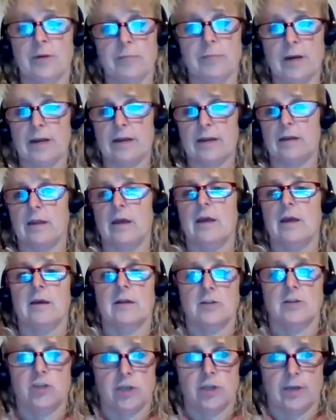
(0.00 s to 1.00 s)
mind.
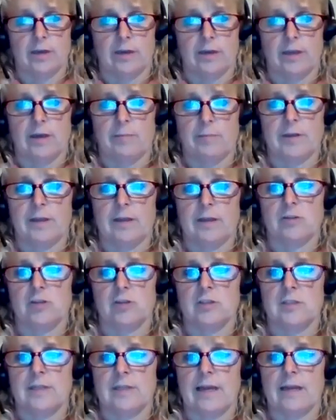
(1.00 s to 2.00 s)
Check
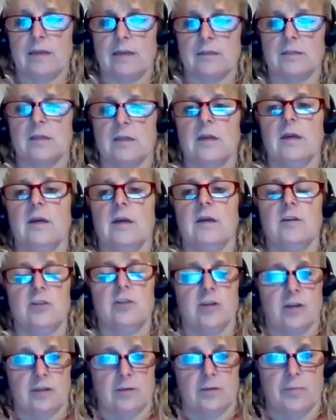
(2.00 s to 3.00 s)
application status.
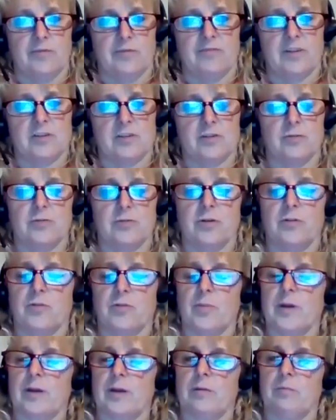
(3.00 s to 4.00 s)
Check the professional
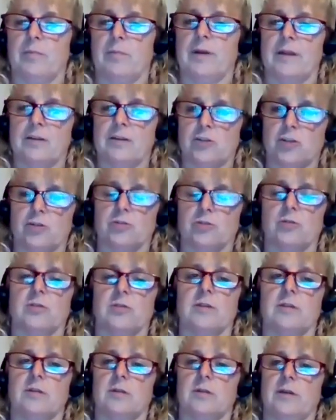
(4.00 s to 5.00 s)
growth plan. Make sure
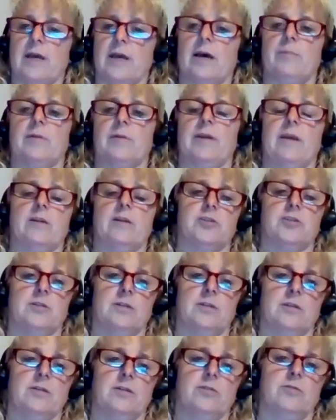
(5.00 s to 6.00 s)
that the application
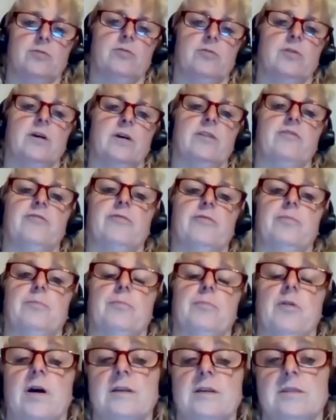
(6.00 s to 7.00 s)
that you have
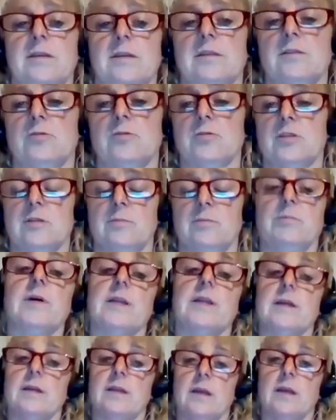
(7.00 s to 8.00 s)
processed or
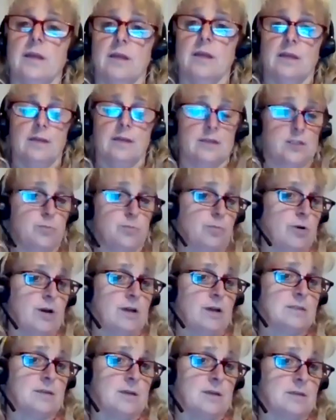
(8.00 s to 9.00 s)
submitted is
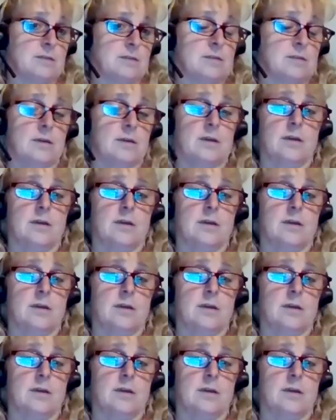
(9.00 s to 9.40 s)
processed,